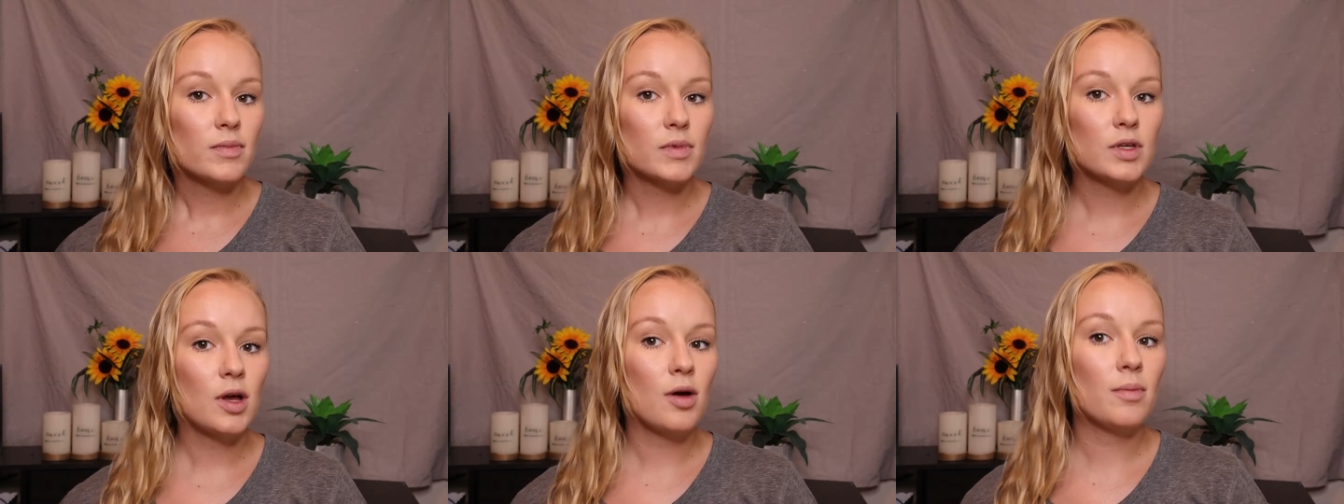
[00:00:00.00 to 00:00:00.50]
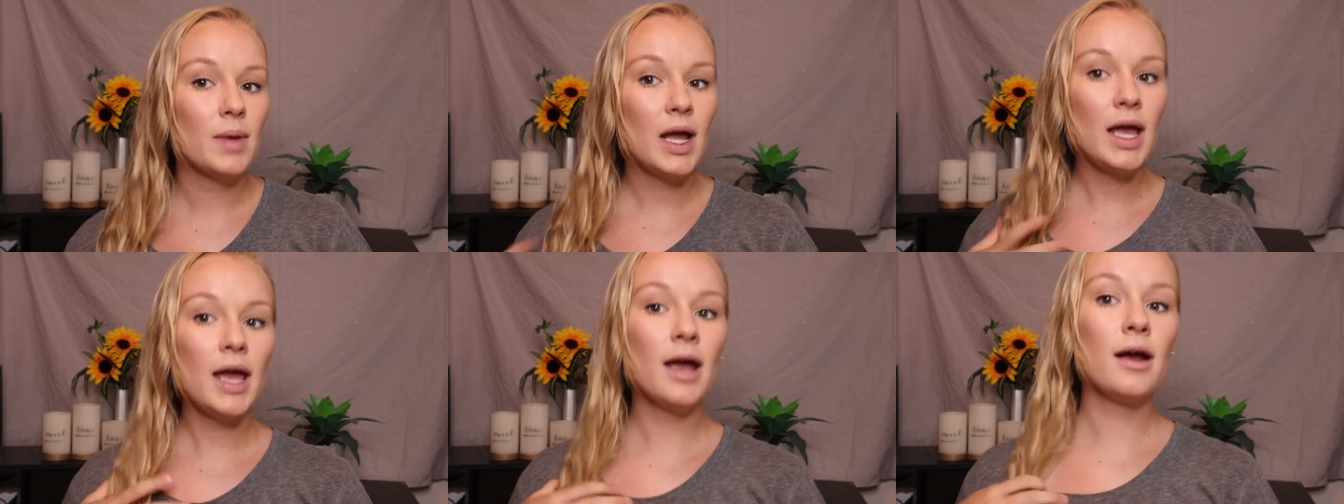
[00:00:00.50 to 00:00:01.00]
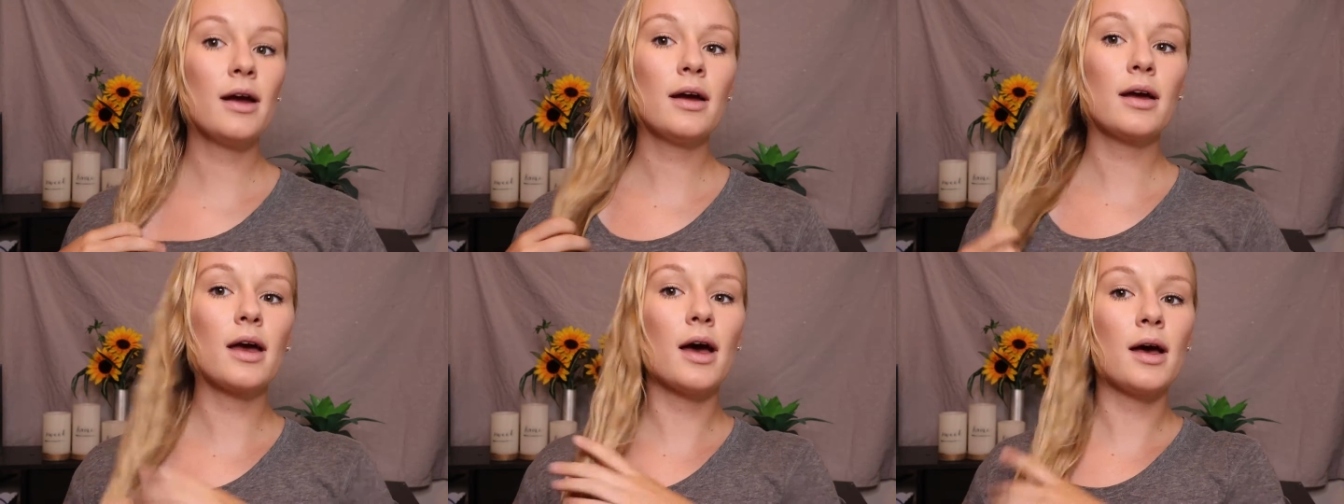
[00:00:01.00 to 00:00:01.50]
So my
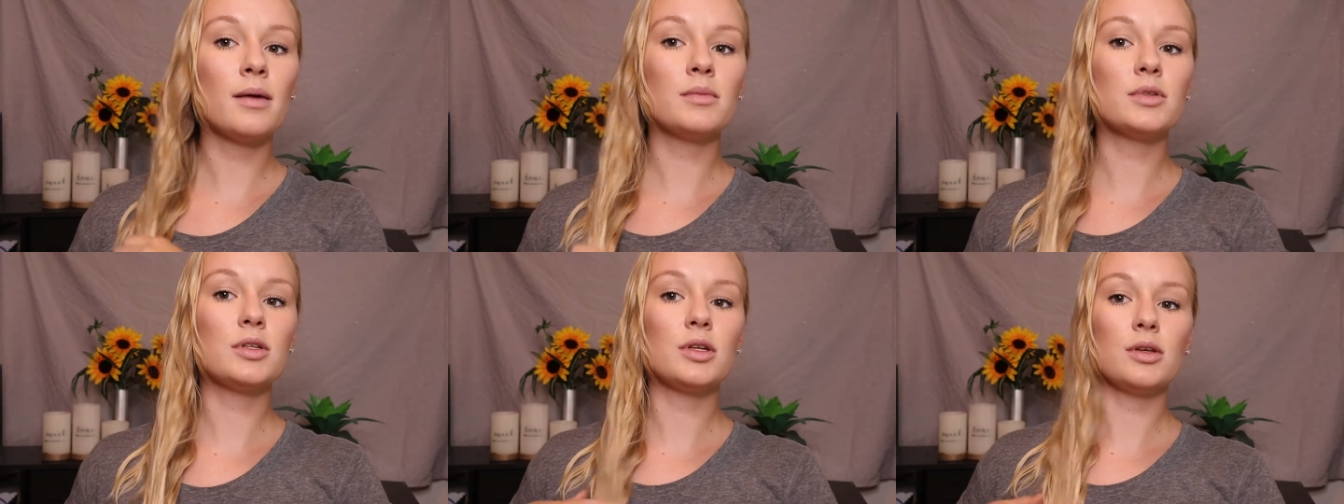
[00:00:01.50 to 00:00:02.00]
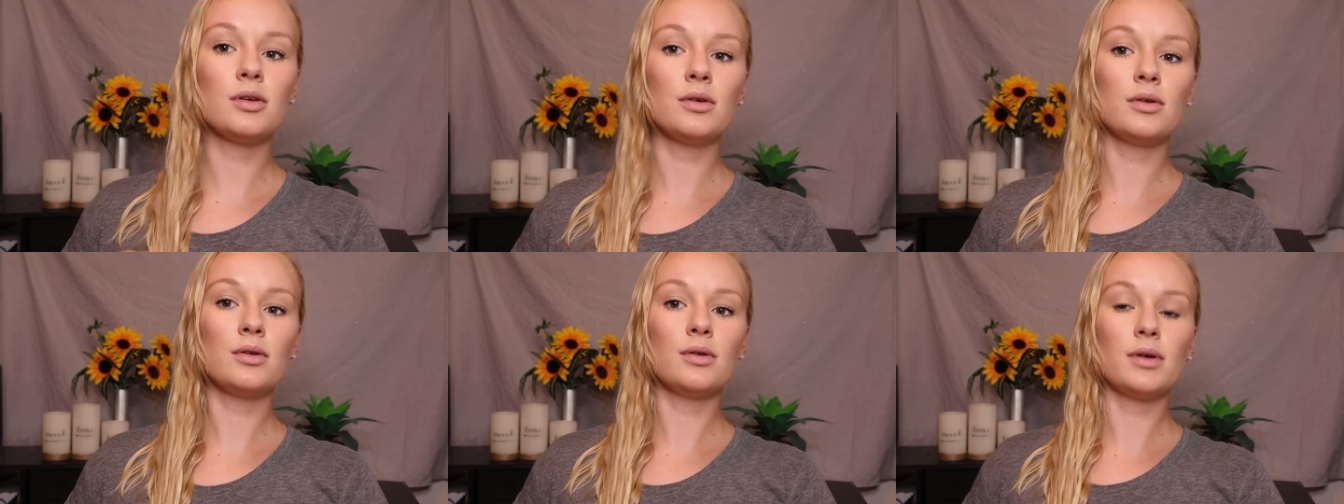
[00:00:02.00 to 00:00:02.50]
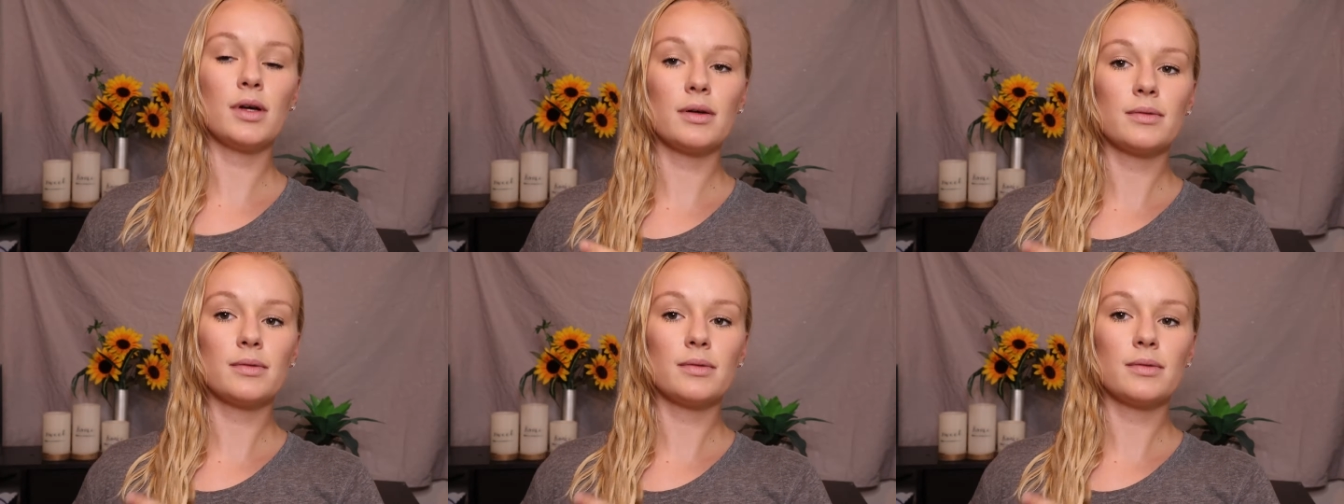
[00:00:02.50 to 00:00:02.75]
hair comes to